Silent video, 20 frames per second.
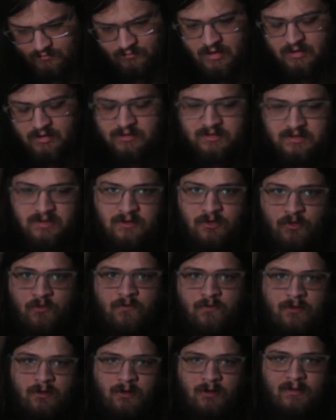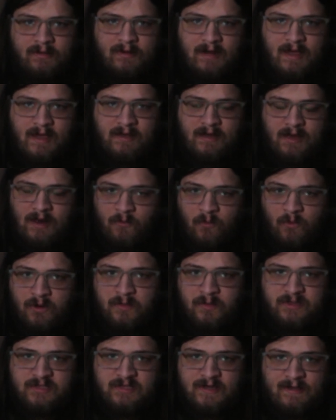This thing overall, I want
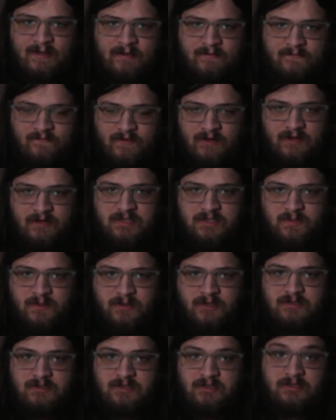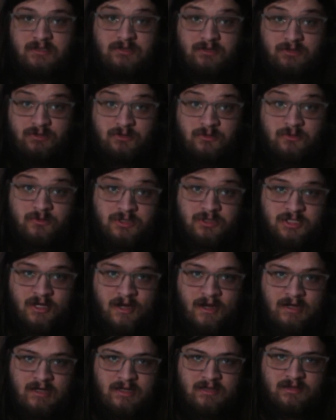a metallic finish, but it's just too
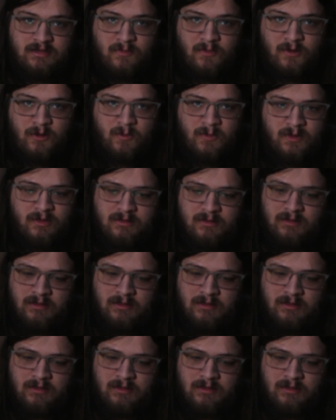shiny at the moment.